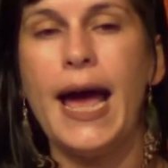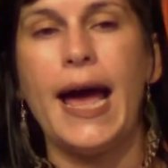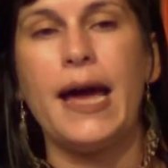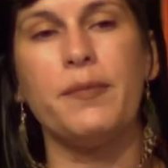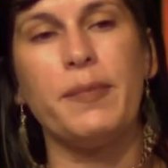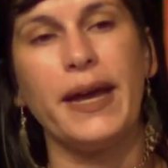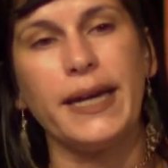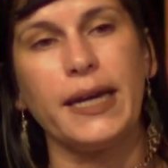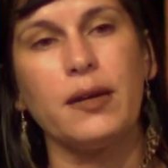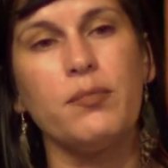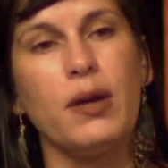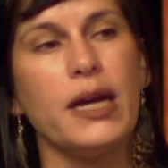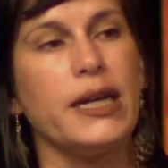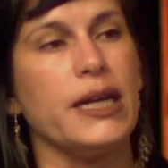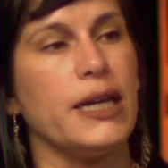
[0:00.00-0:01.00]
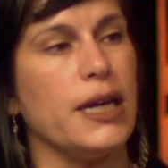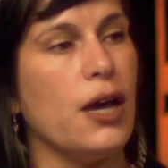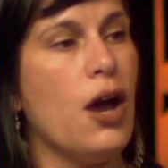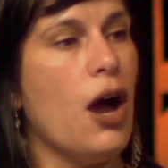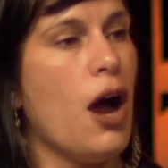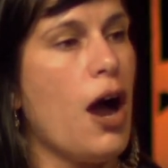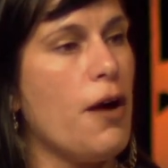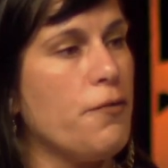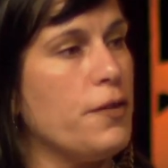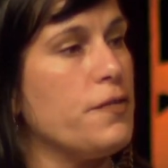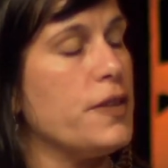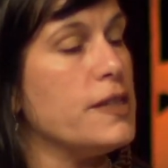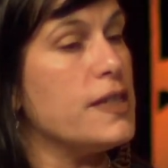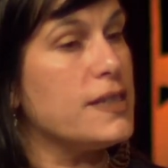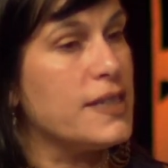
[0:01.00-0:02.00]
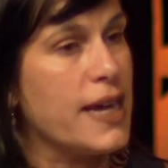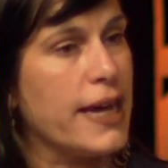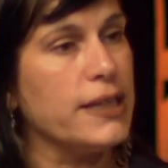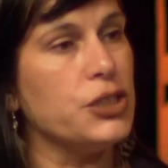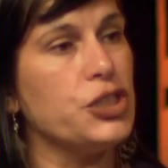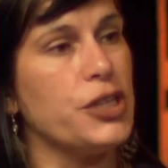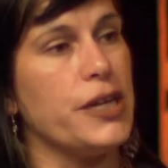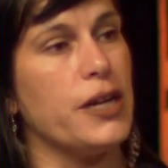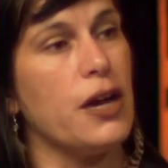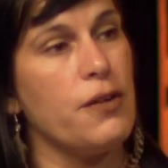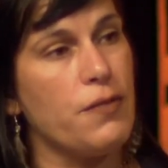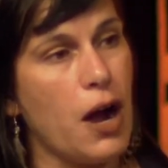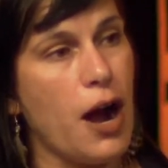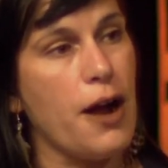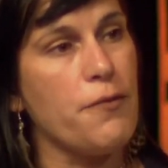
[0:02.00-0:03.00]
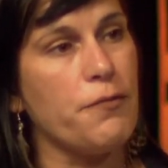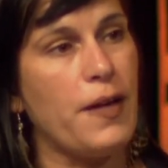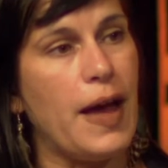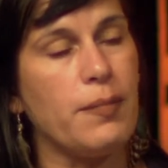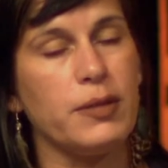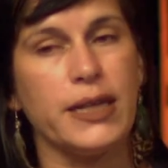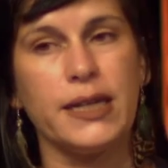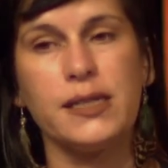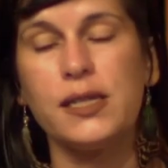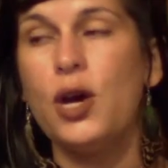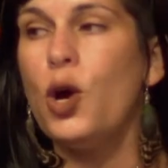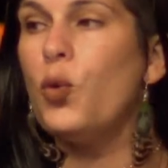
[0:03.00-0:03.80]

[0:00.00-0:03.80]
and making money off of the detention of our families